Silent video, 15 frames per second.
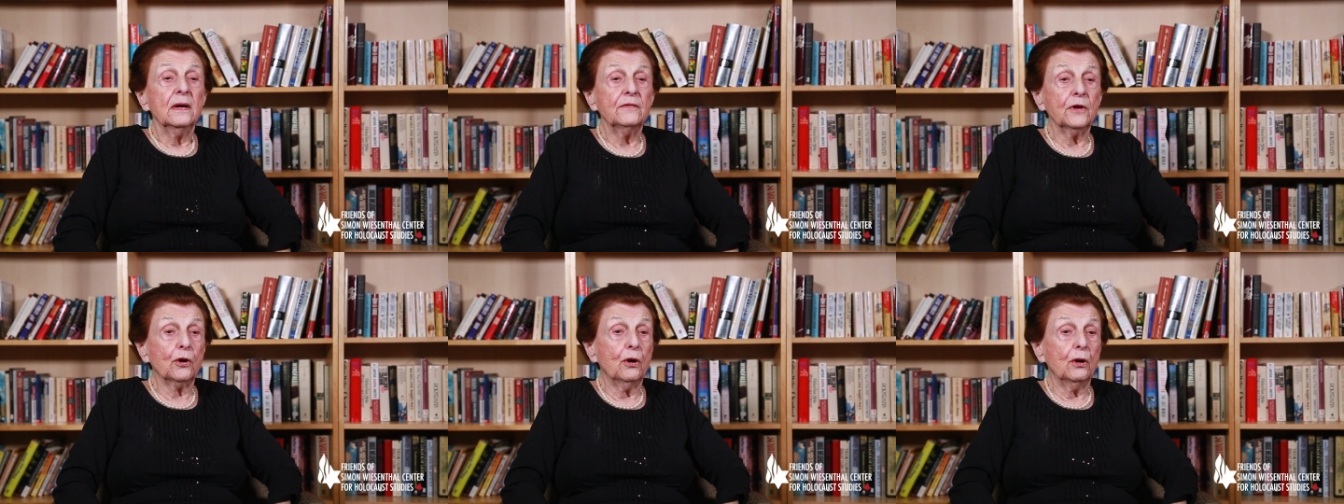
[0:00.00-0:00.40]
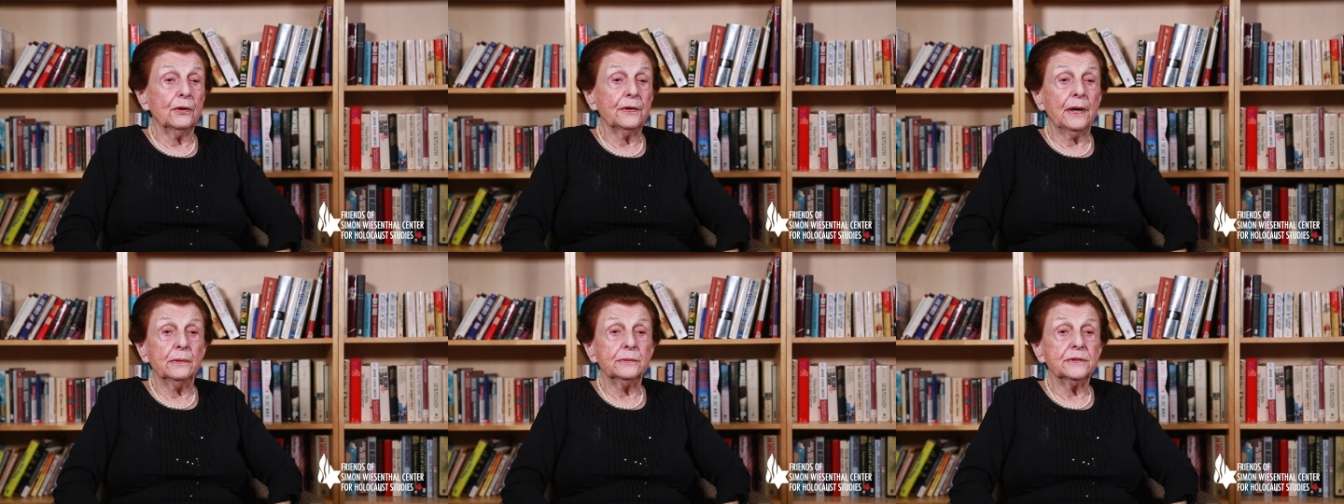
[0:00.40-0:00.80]
were
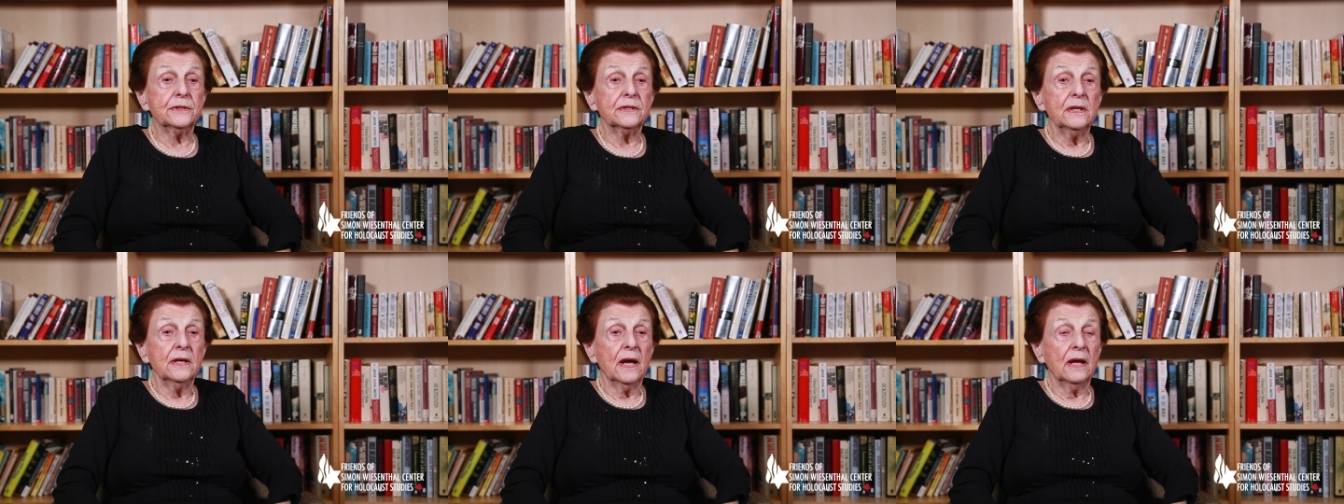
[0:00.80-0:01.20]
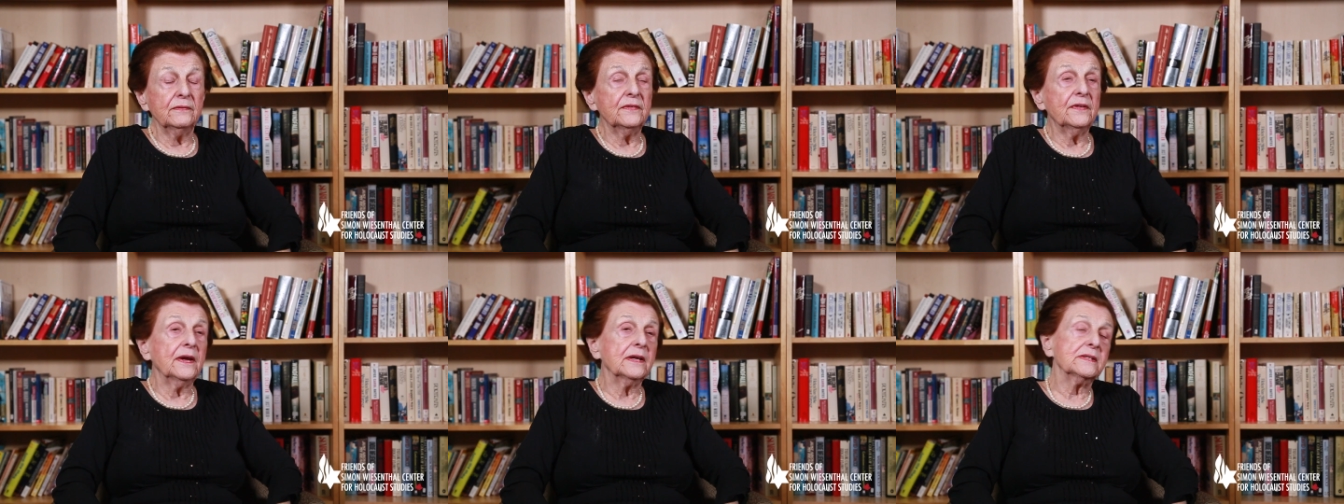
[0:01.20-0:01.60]
called out and
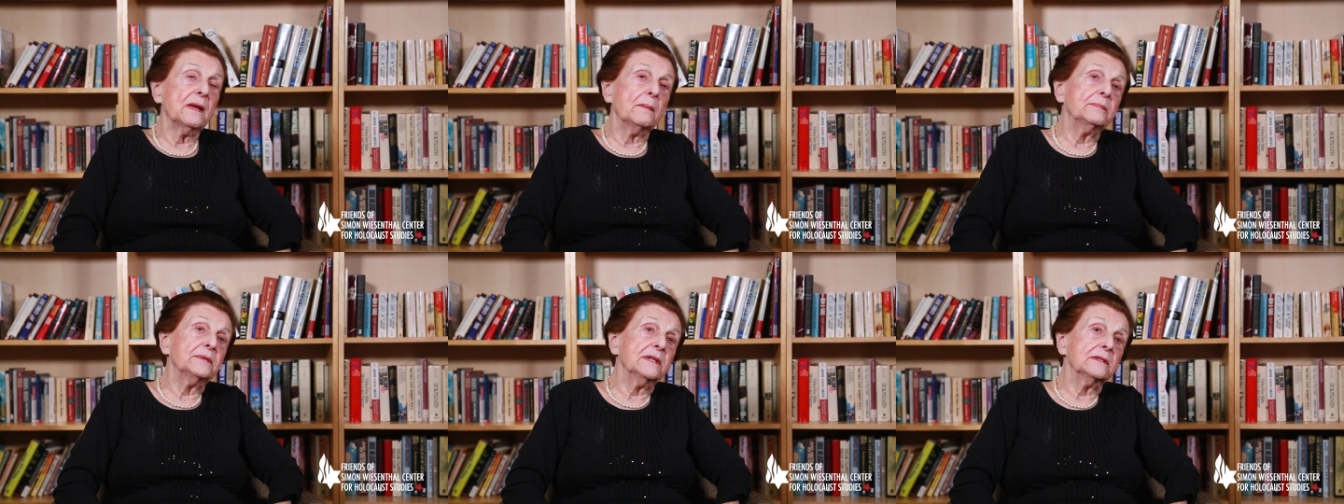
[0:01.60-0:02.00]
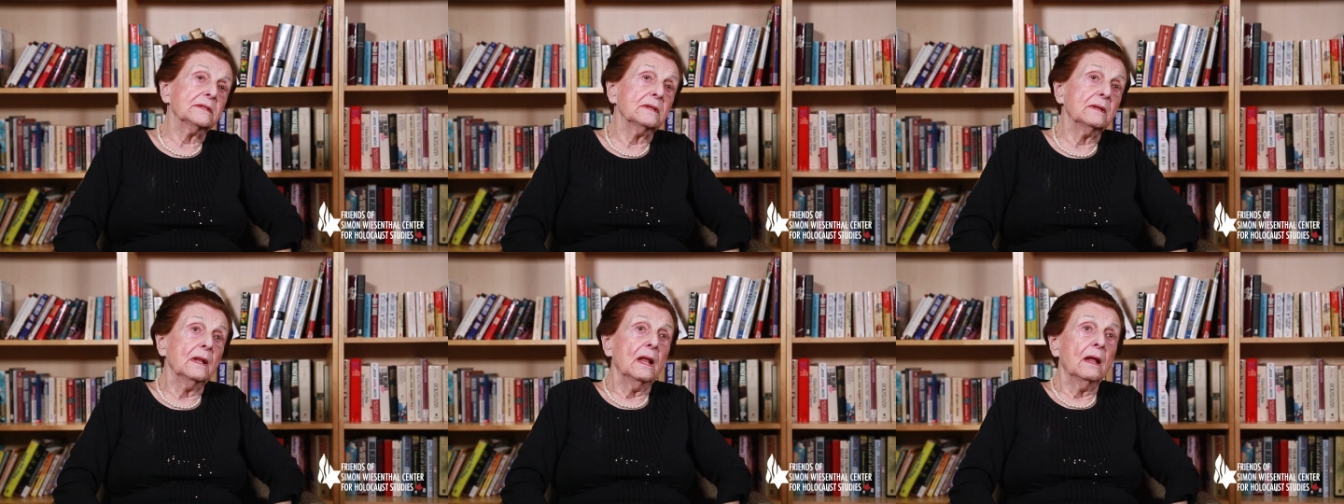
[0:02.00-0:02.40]
we were exempted.